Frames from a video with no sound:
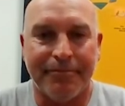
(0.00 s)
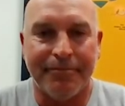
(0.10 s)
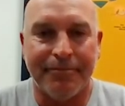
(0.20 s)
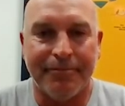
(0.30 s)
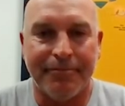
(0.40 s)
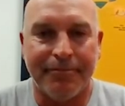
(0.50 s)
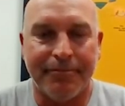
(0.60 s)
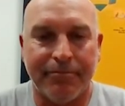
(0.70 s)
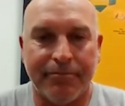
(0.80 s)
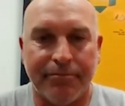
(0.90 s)

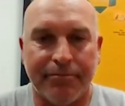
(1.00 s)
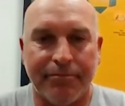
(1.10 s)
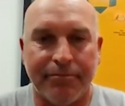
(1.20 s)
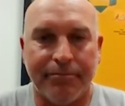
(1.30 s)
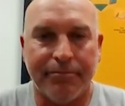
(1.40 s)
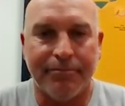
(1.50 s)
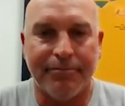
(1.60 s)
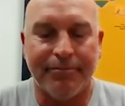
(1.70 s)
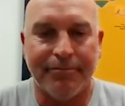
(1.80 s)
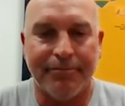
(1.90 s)

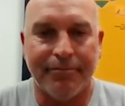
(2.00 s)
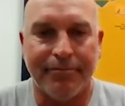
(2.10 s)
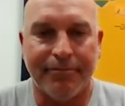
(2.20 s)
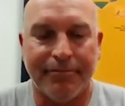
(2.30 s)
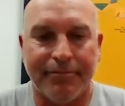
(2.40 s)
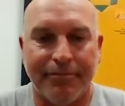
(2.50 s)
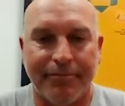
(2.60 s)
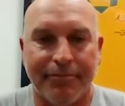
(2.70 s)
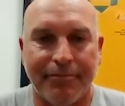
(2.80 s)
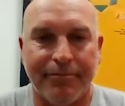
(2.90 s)

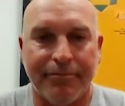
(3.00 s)
(silent)